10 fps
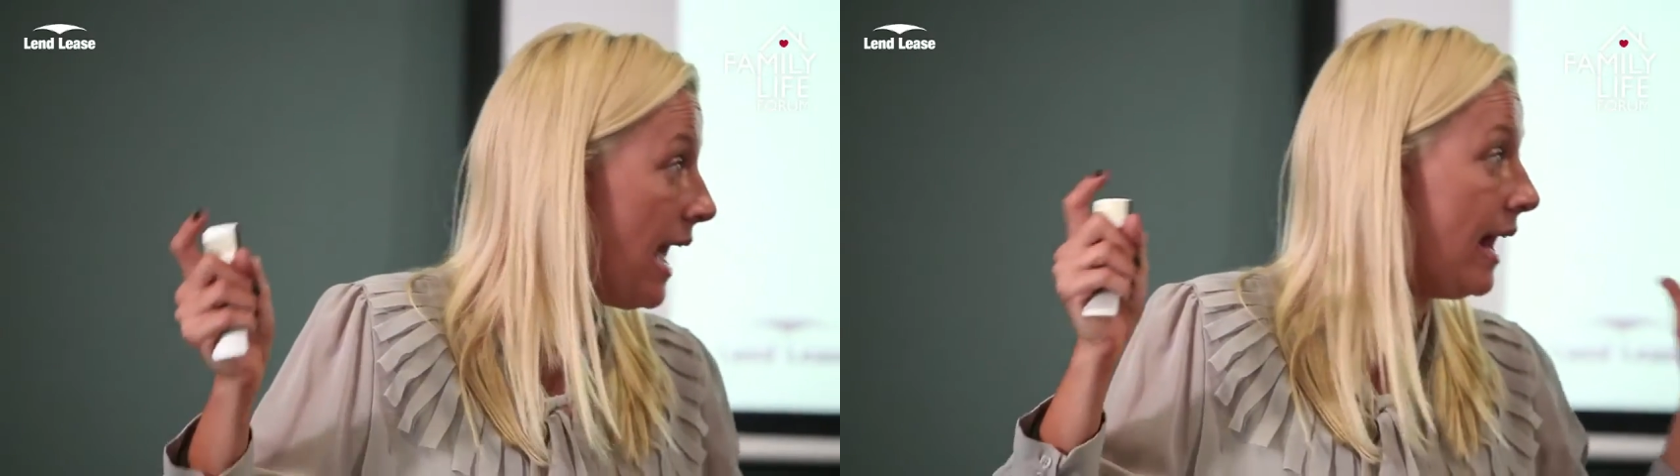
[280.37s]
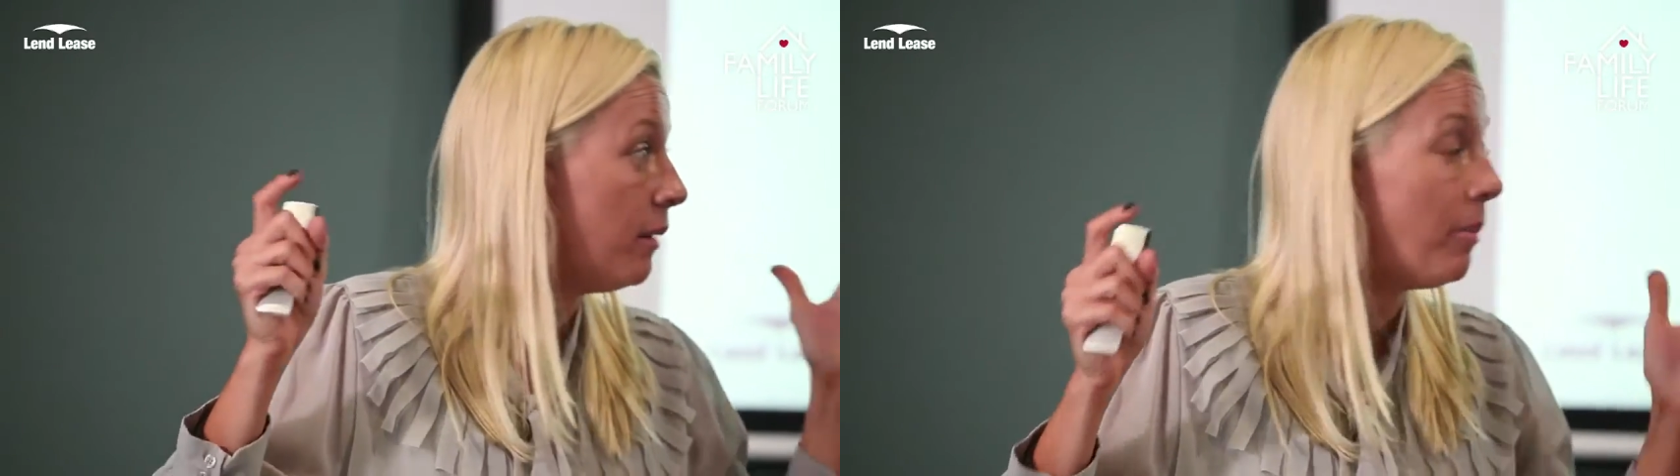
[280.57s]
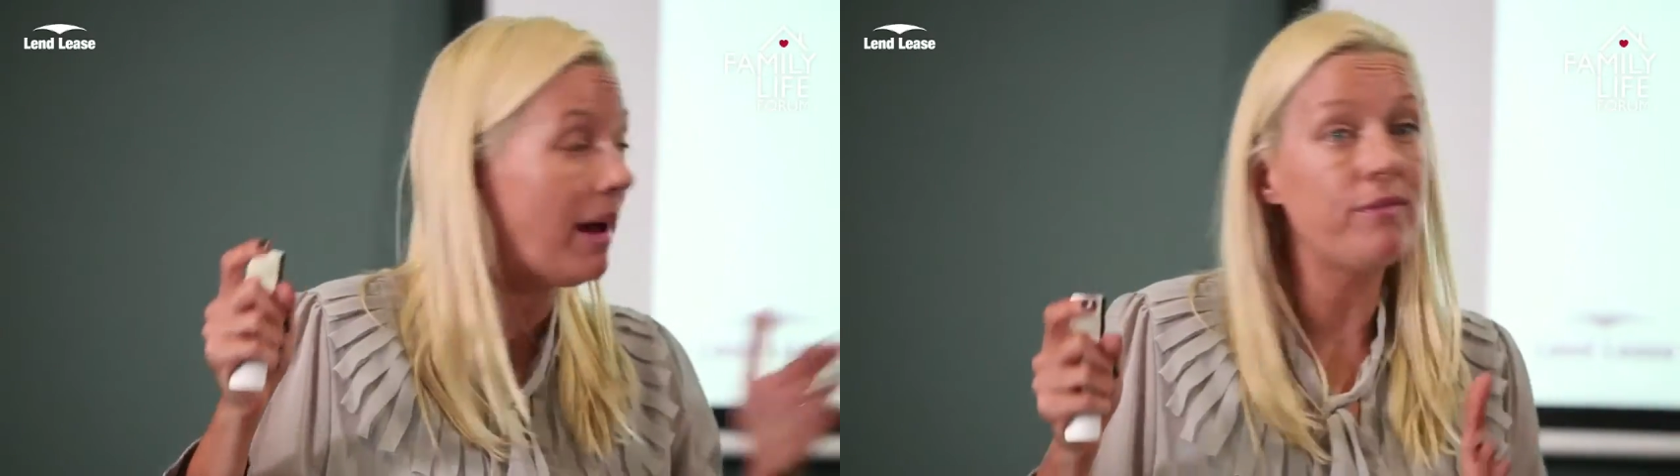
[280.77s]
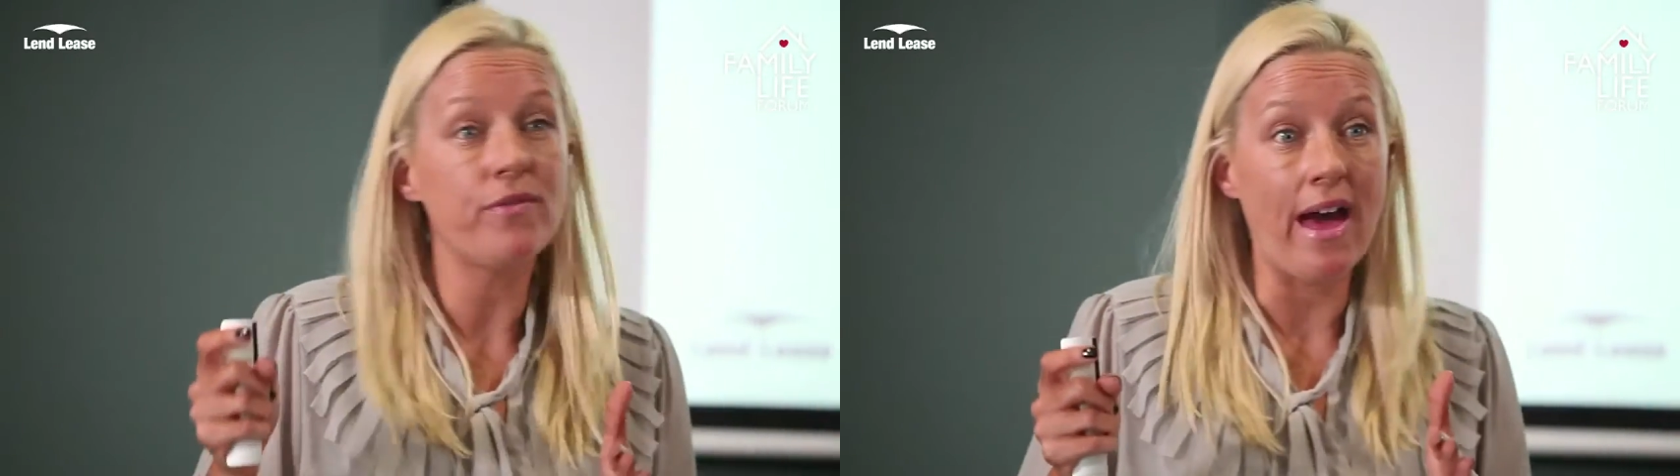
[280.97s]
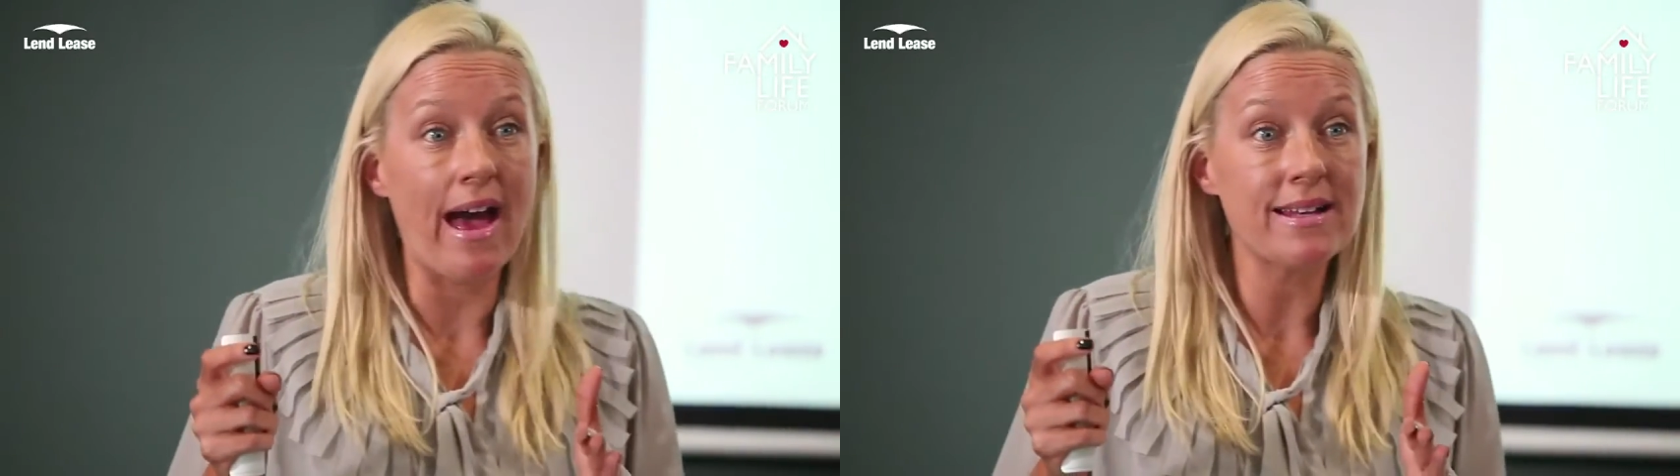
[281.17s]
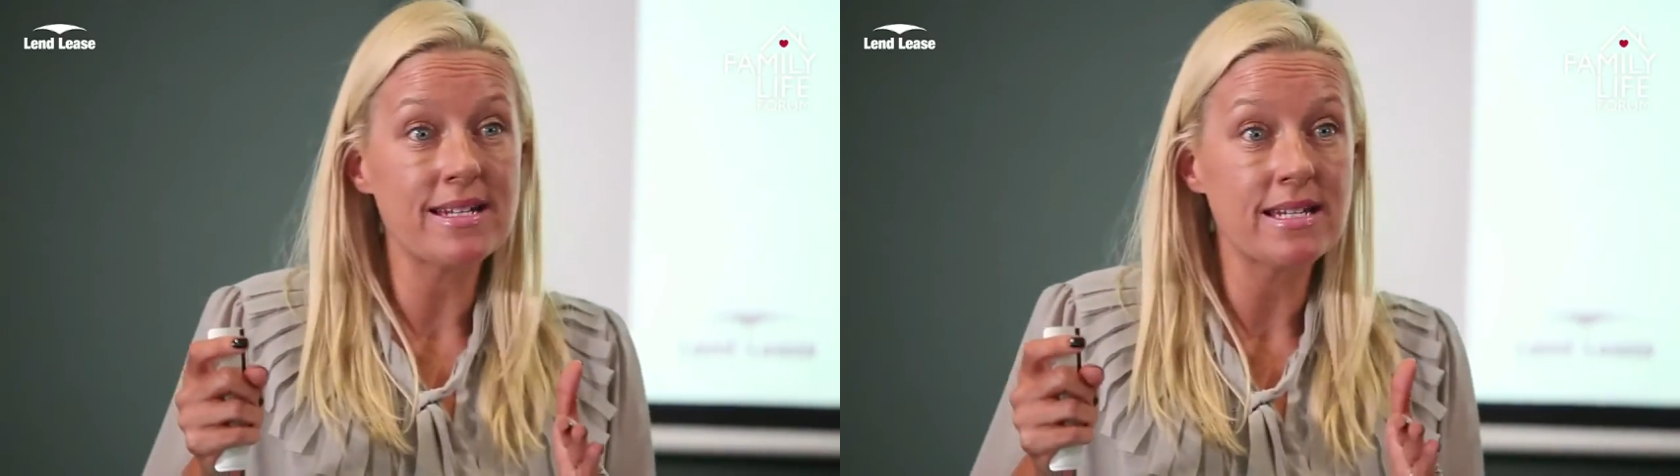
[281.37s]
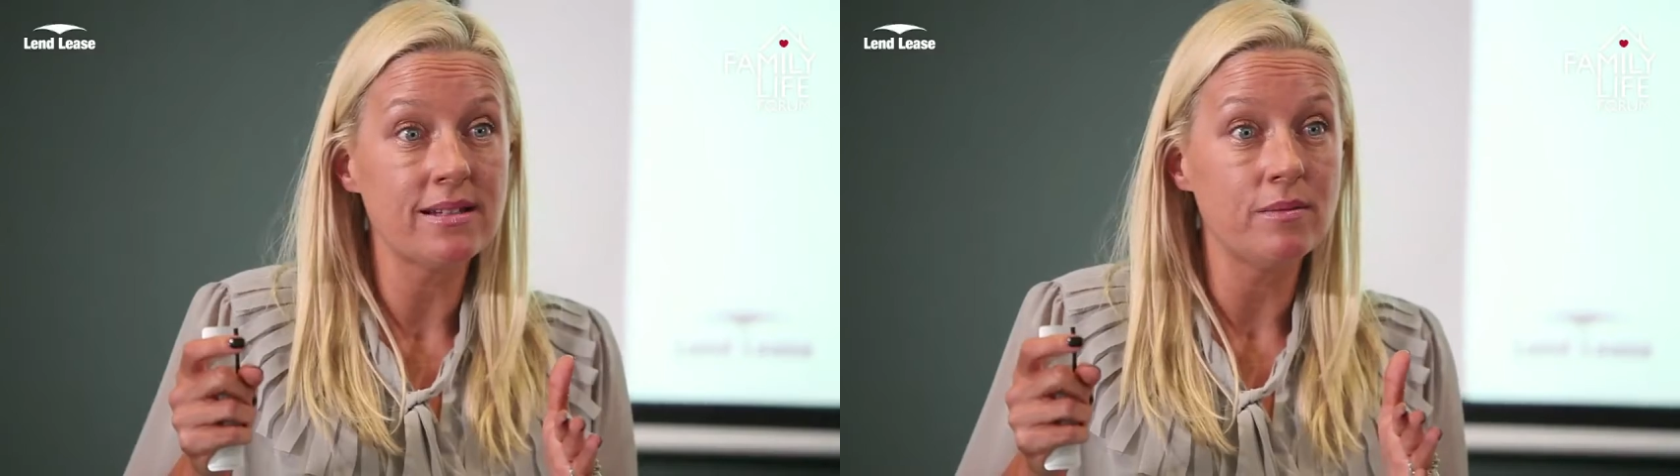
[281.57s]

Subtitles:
And above that,